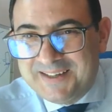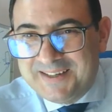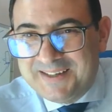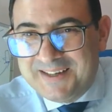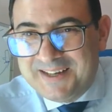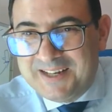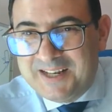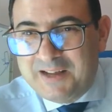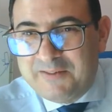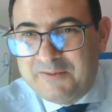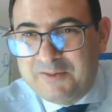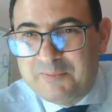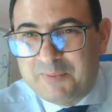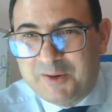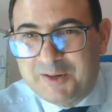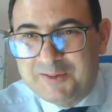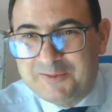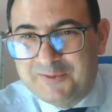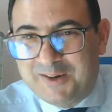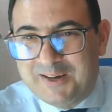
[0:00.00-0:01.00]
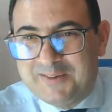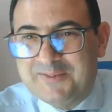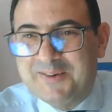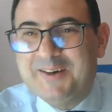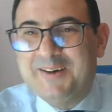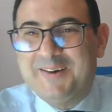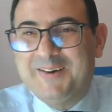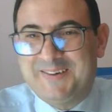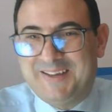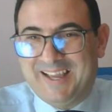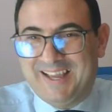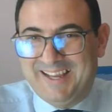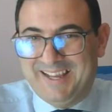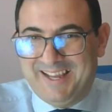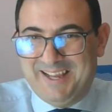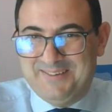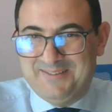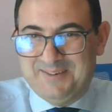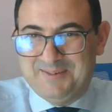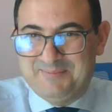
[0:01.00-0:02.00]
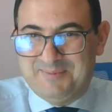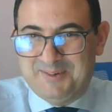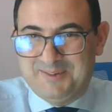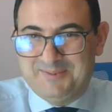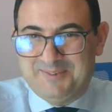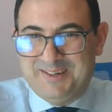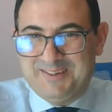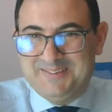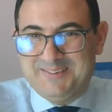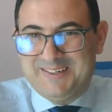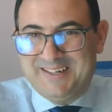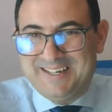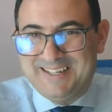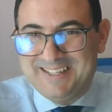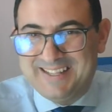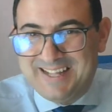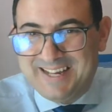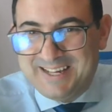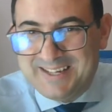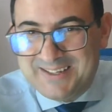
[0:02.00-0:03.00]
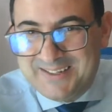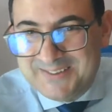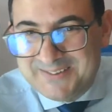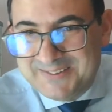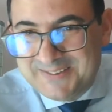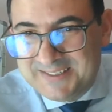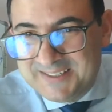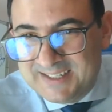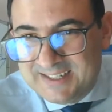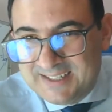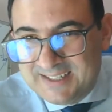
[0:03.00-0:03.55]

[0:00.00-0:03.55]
Okay, 11.5. All right, thank you.